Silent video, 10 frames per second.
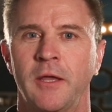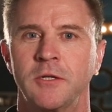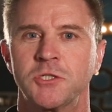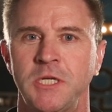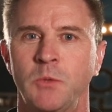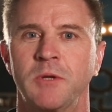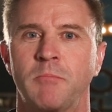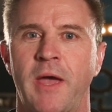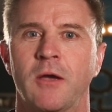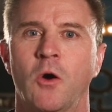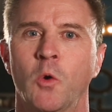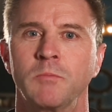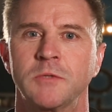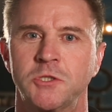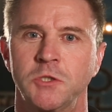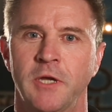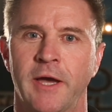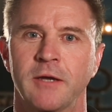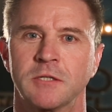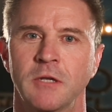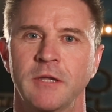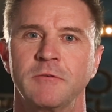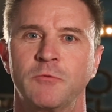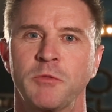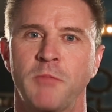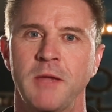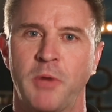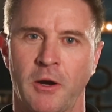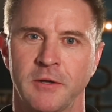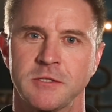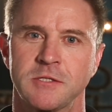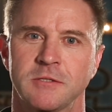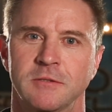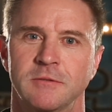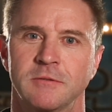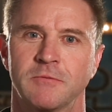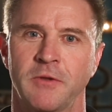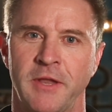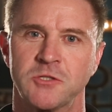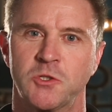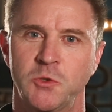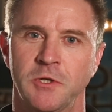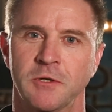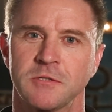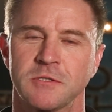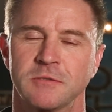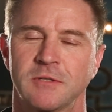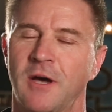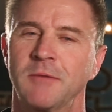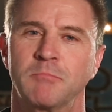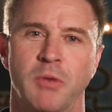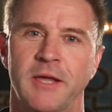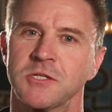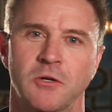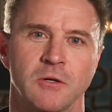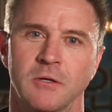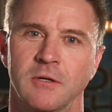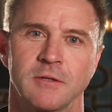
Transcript: And she went back home to Chugiak to live with my parents for the next 2 years. God bless her.